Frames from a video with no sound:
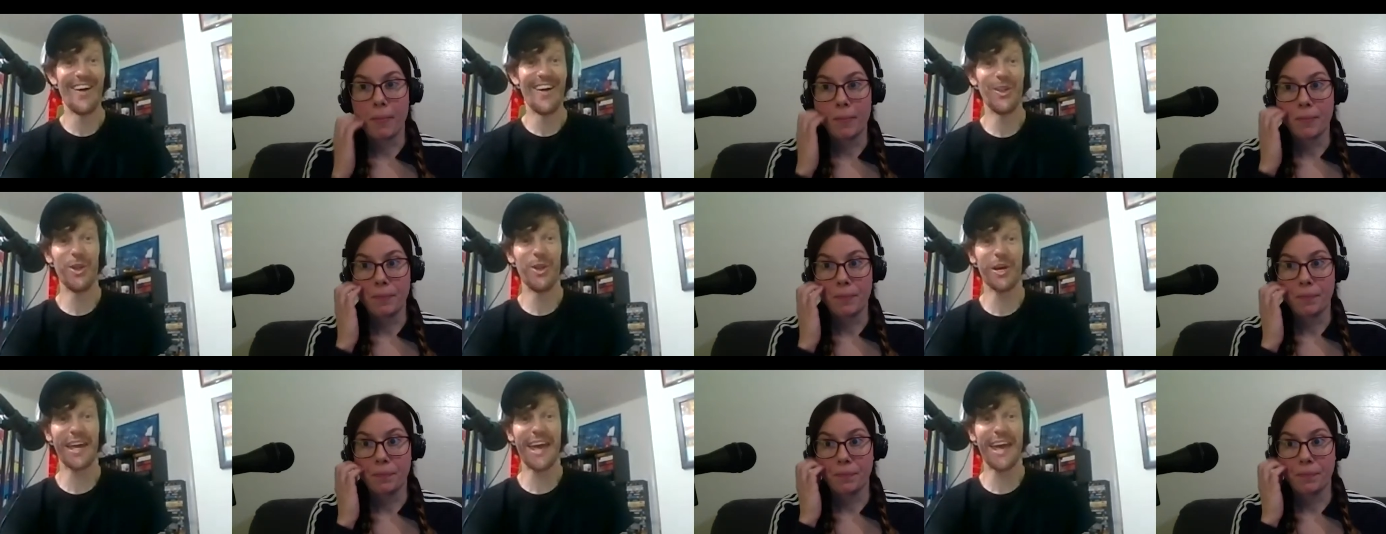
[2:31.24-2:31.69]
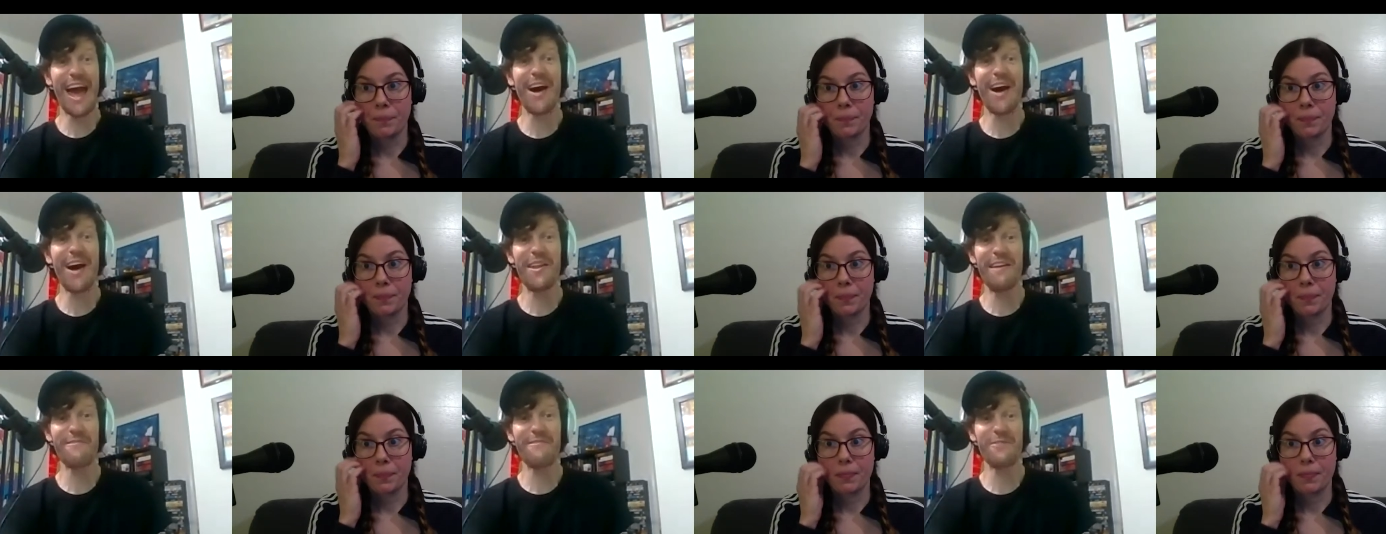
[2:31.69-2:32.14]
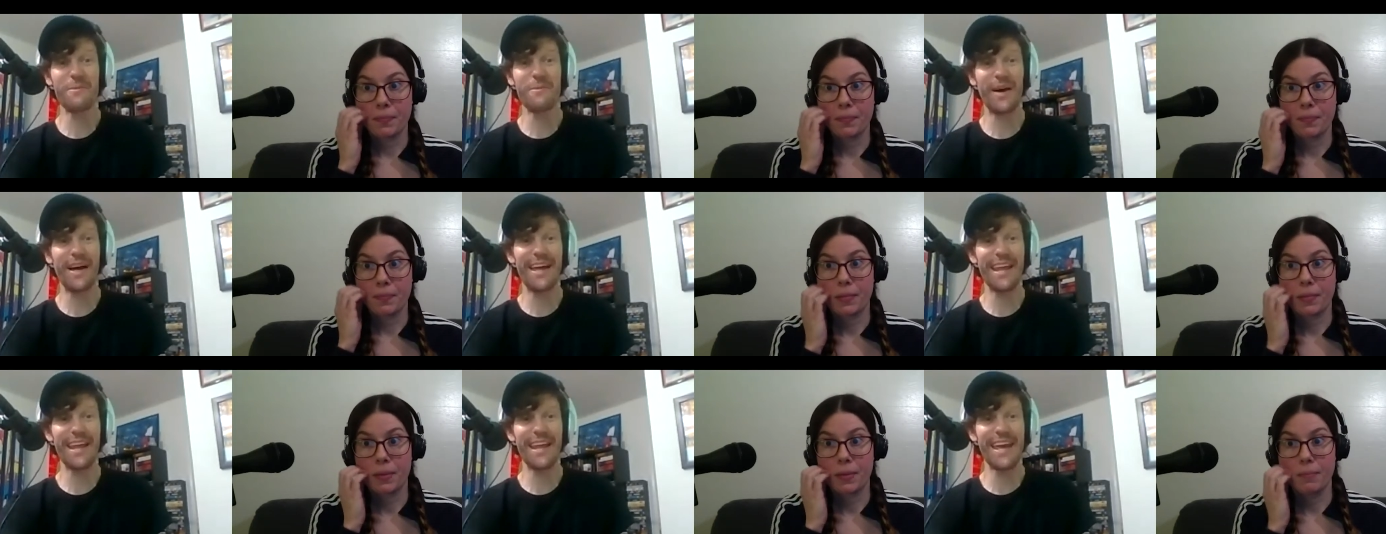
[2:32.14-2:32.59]
Speaker 1: Look out,
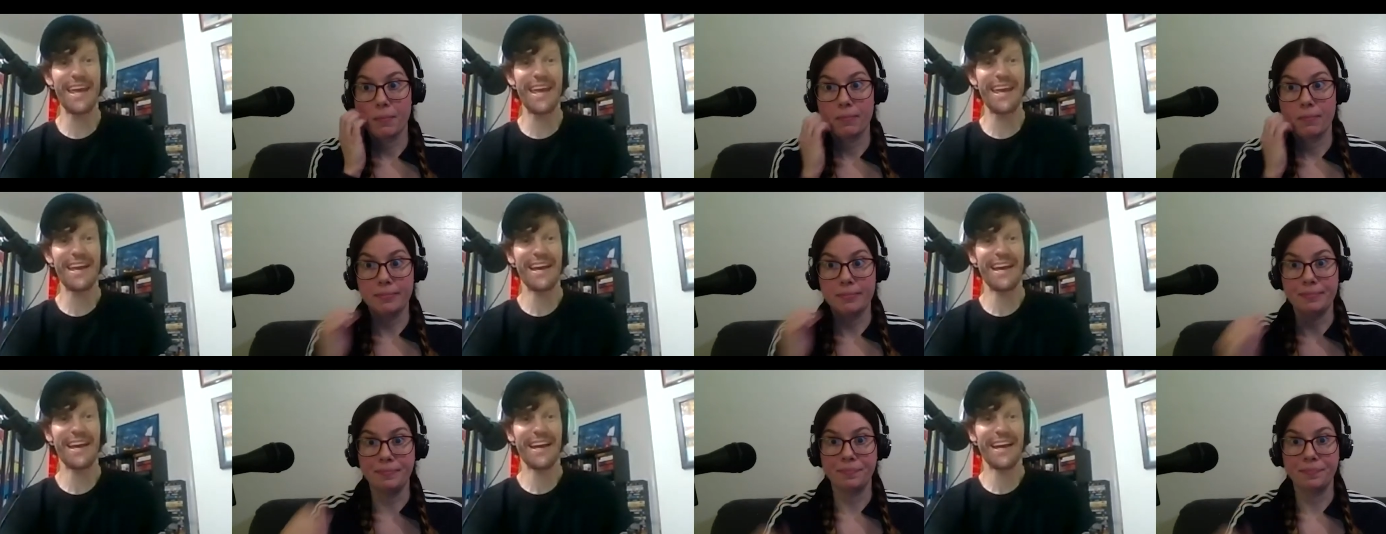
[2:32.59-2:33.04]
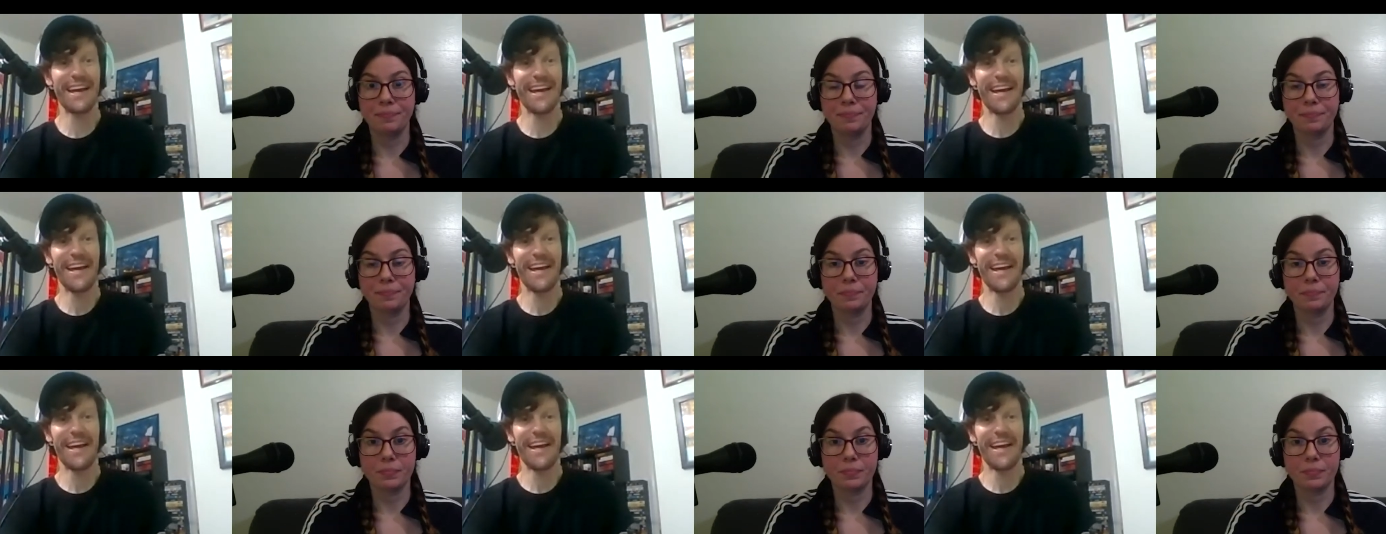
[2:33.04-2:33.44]
everybody. No.